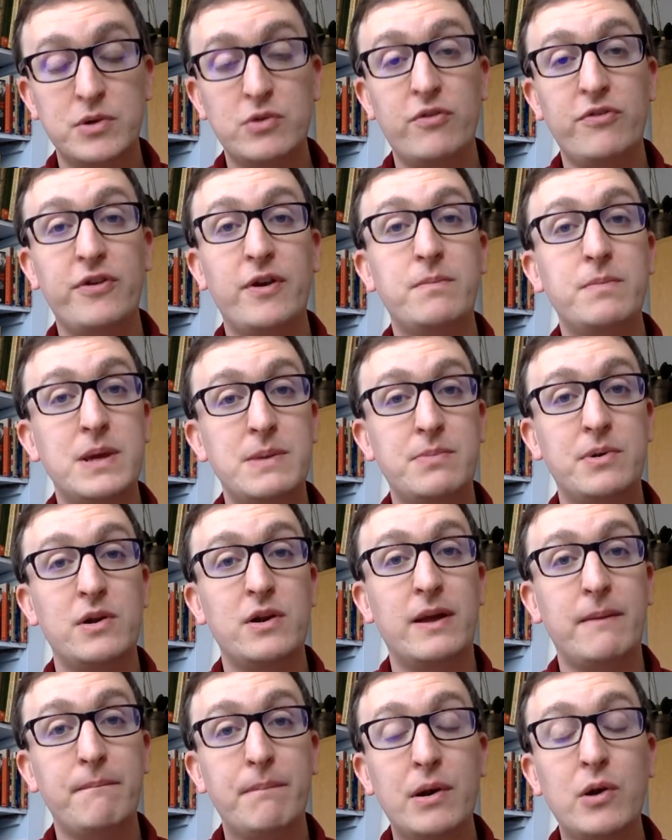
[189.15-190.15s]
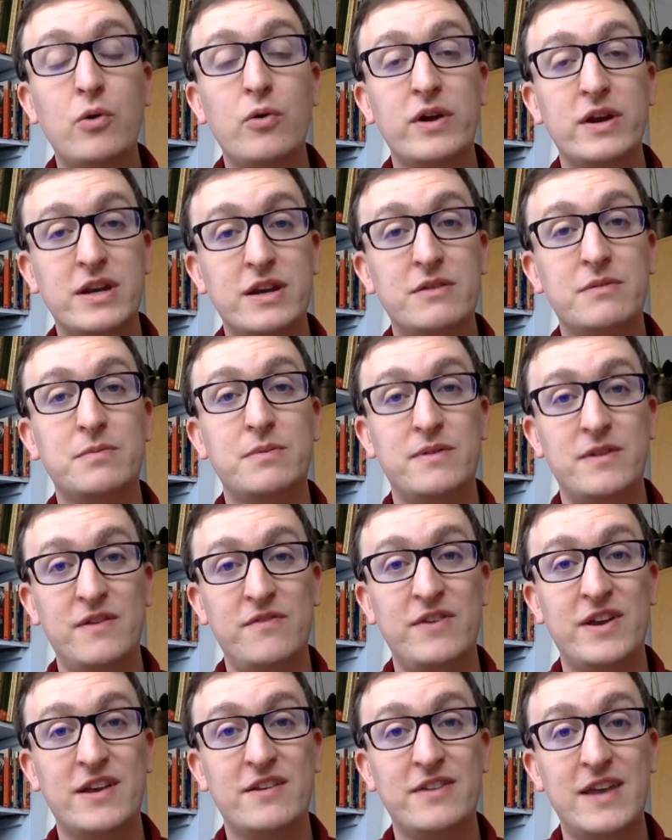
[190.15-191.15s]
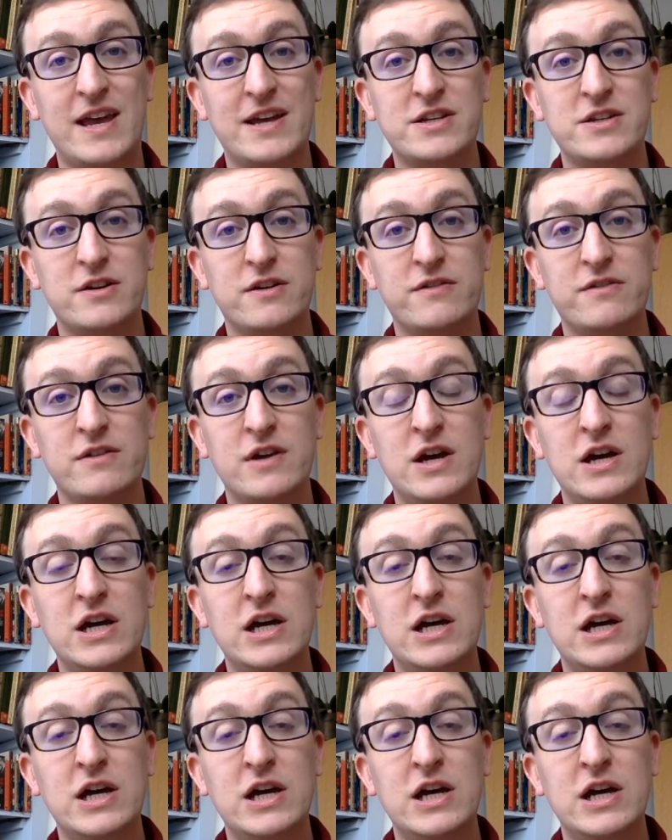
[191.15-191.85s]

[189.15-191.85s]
but also people employed in specific sectors